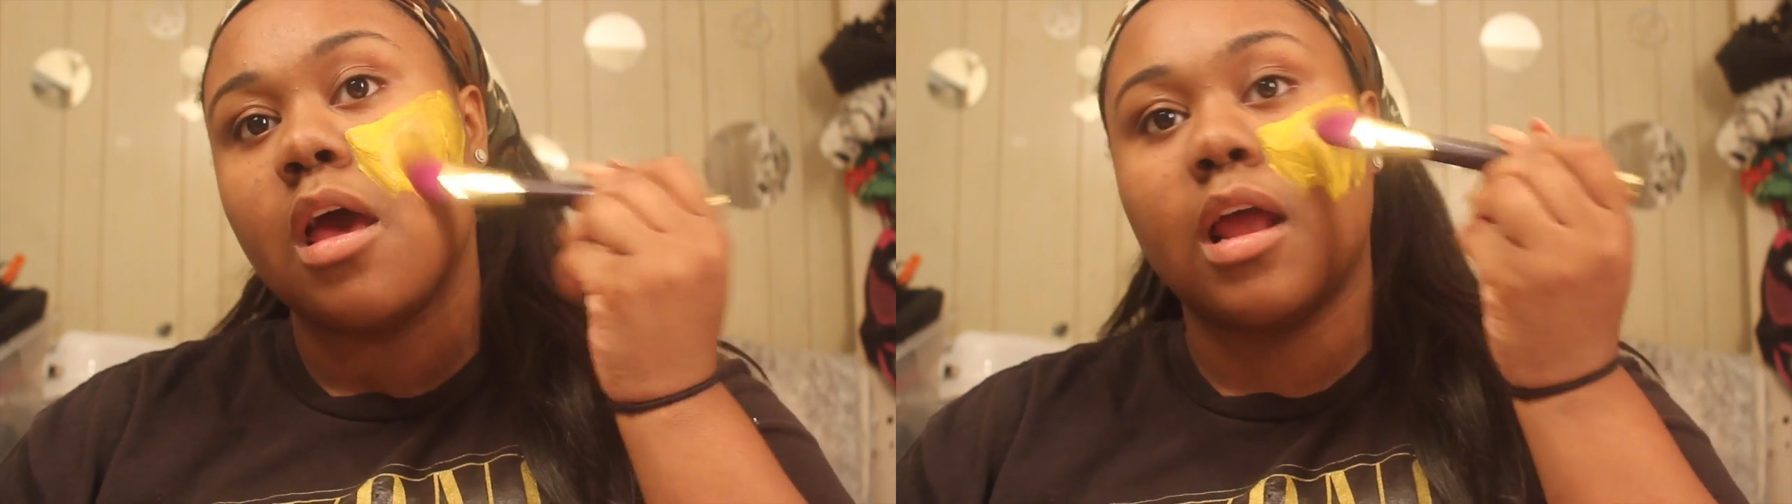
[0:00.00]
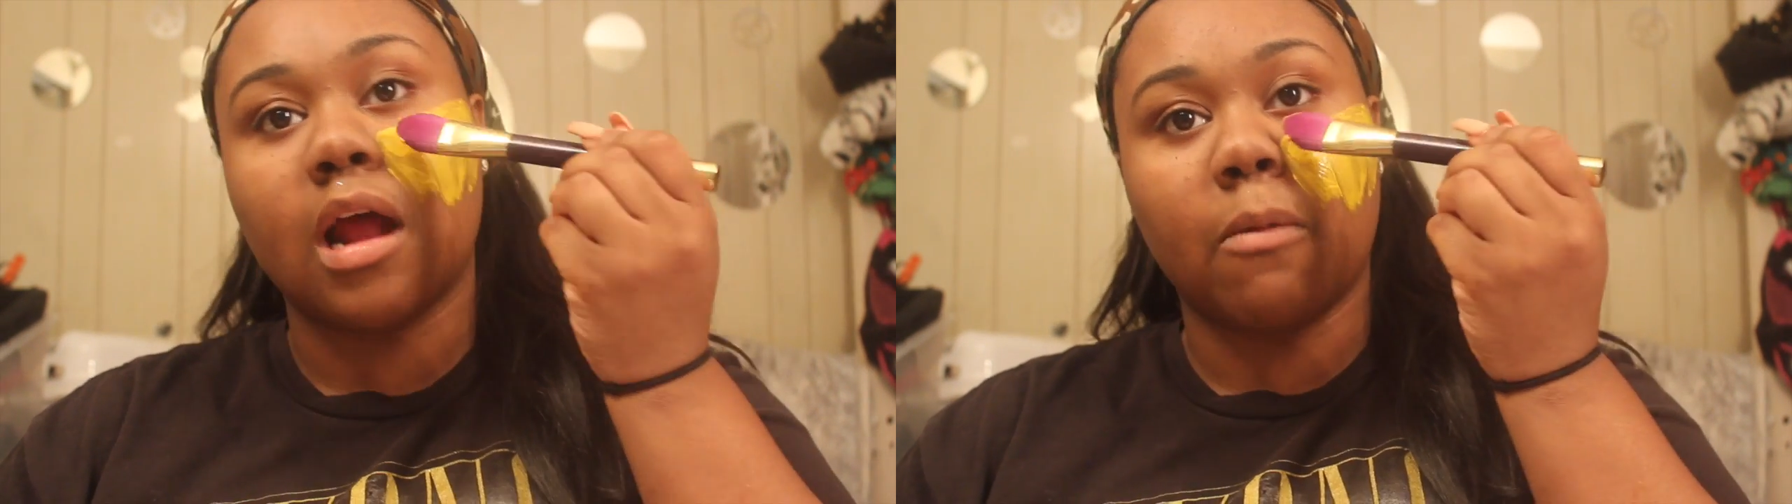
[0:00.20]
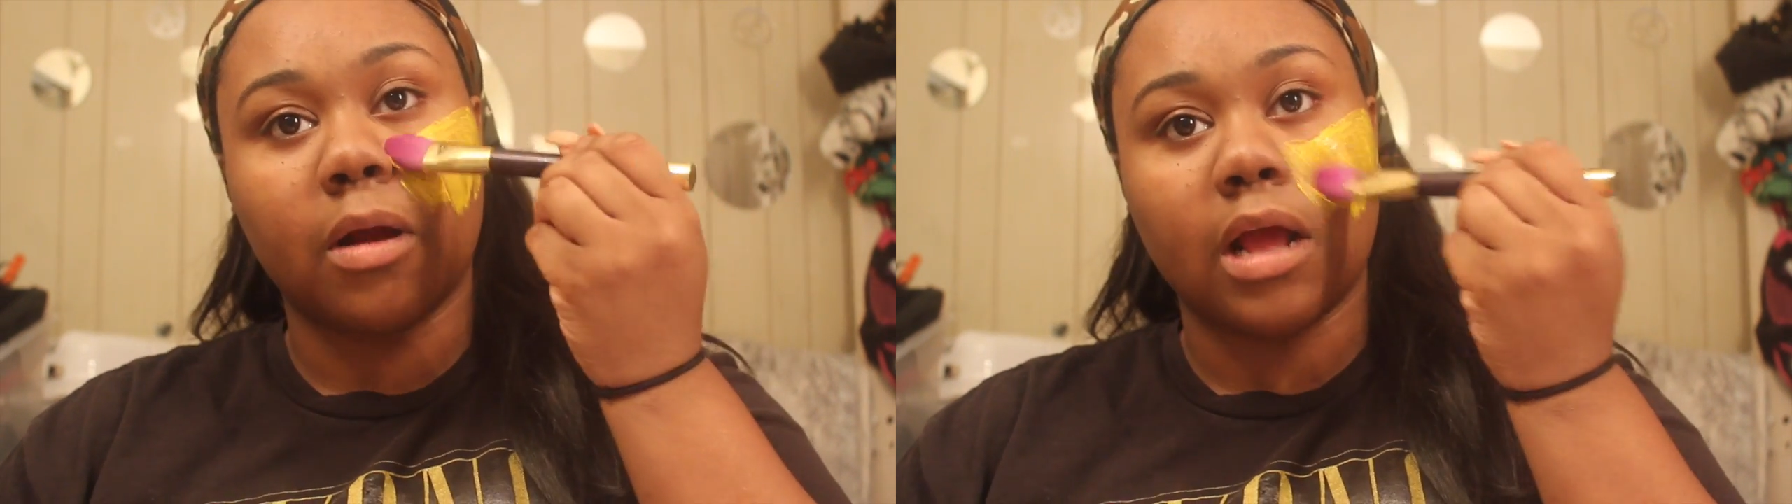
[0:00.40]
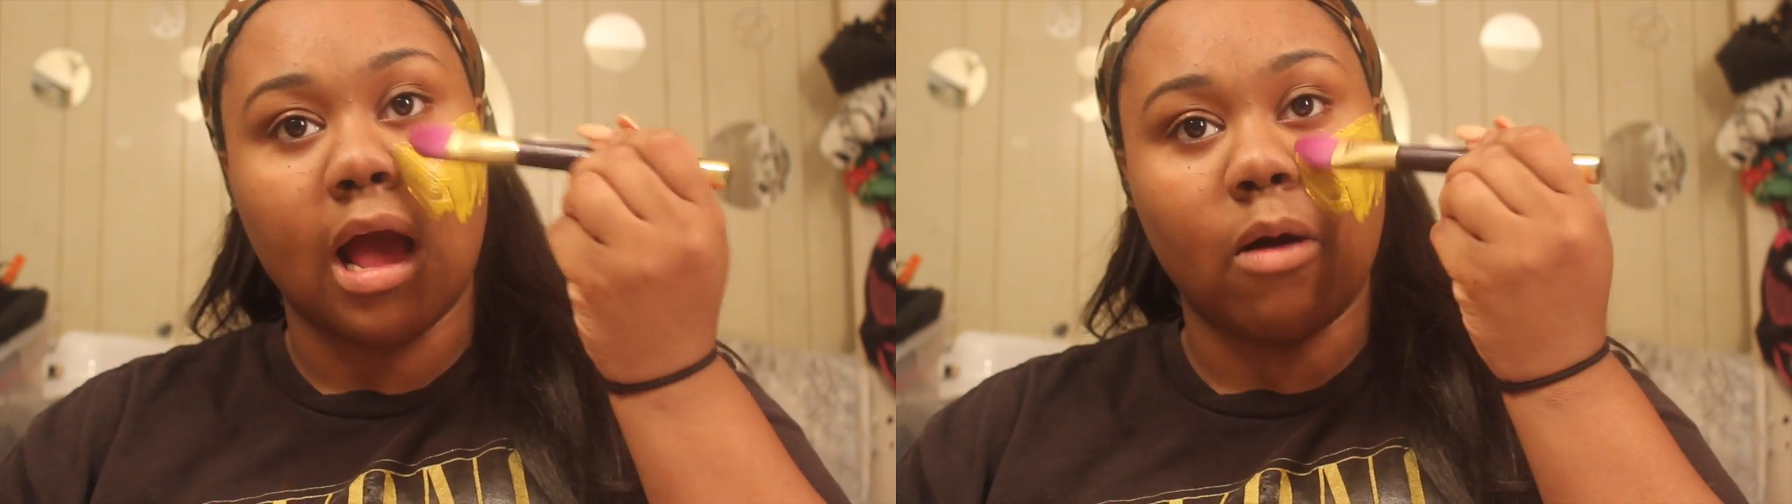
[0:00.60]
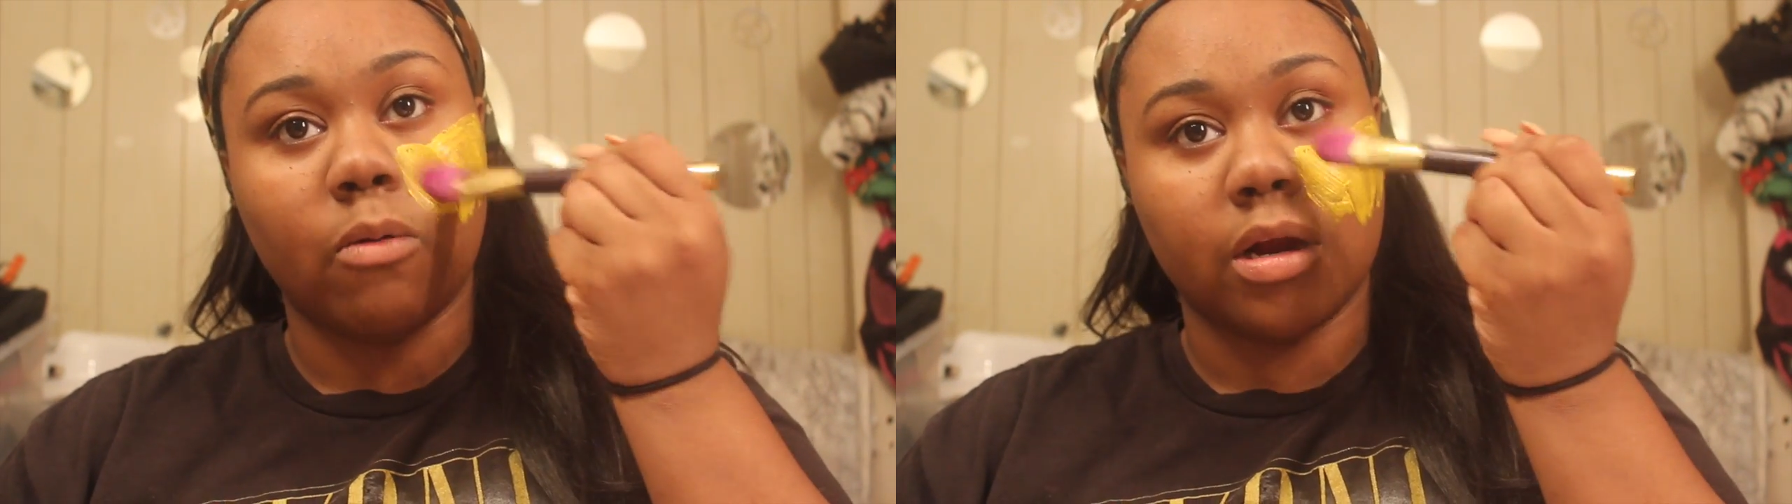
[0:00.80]
and I work
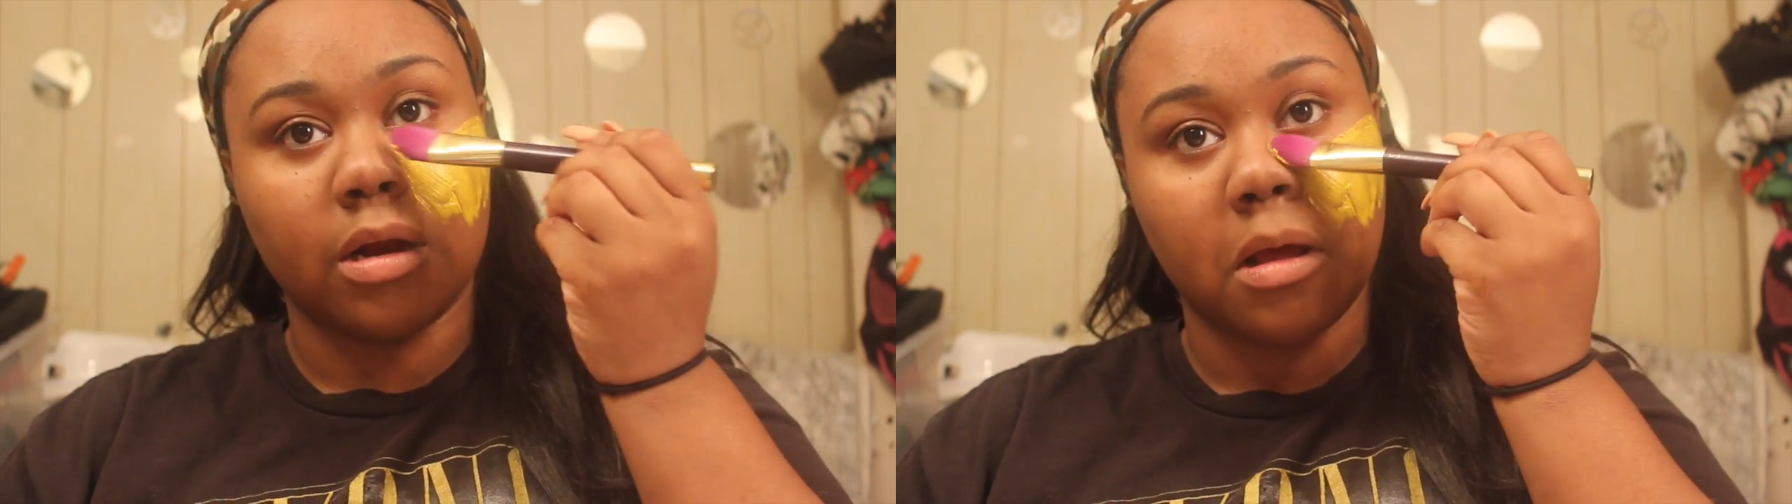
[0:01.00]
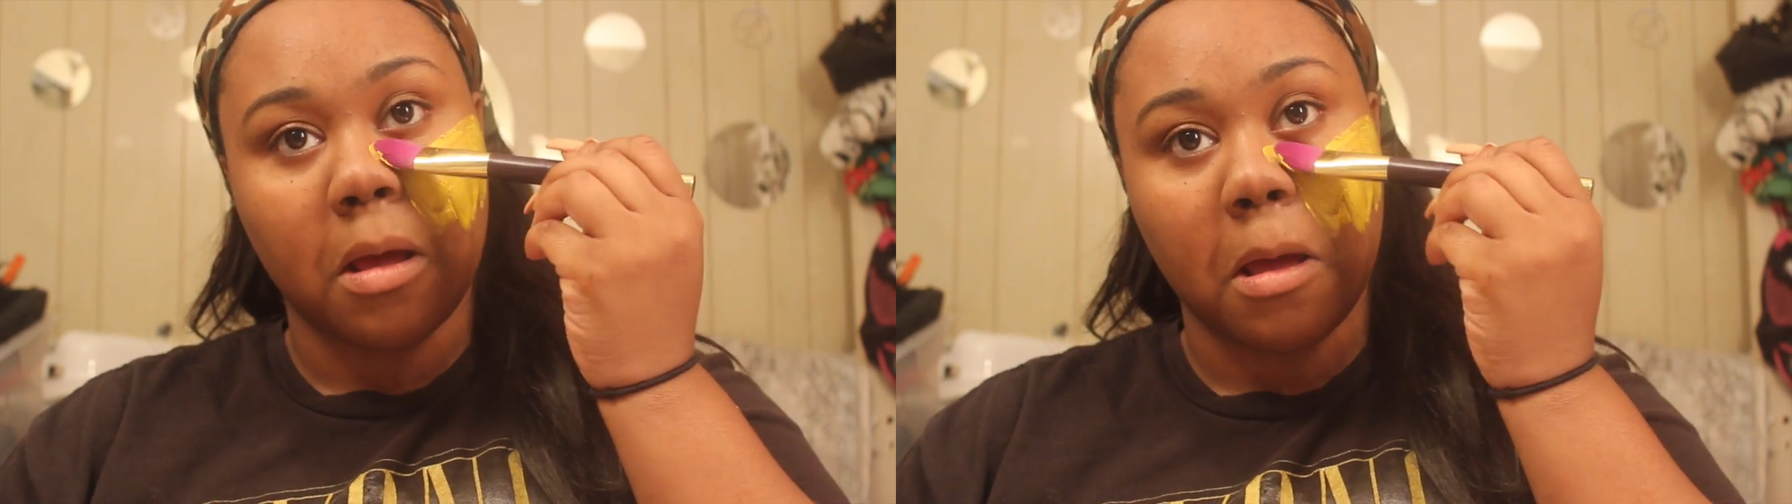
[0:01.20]
outward.